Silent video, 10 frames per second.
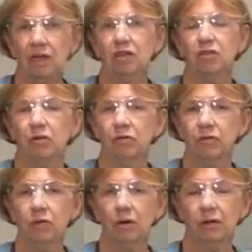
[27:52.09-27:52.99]
So if
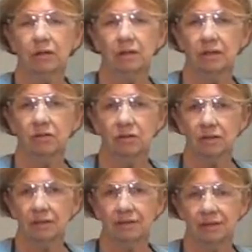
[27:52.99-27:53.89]
you are a conditionally
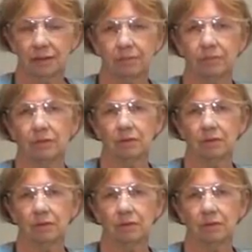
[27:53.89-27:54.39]
exempt